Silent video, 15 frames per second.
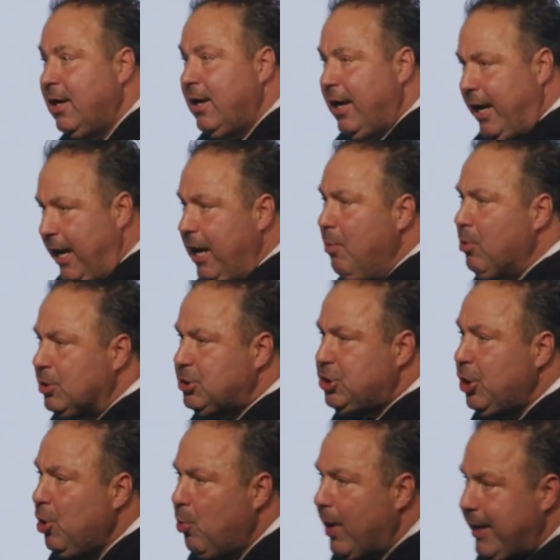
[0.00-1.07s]
He will
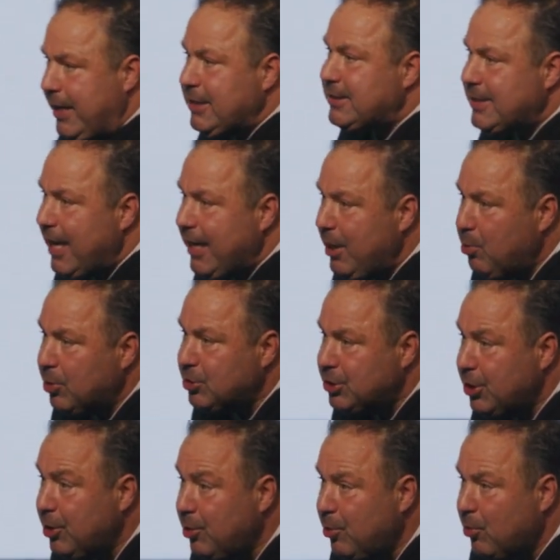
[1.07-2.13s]
do what he said he will
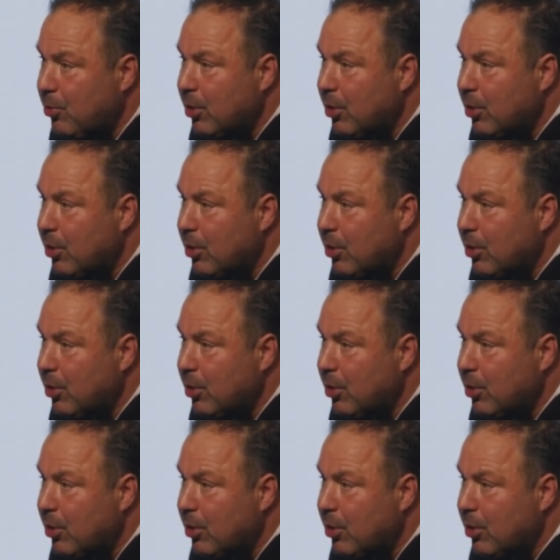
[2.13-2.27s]
do.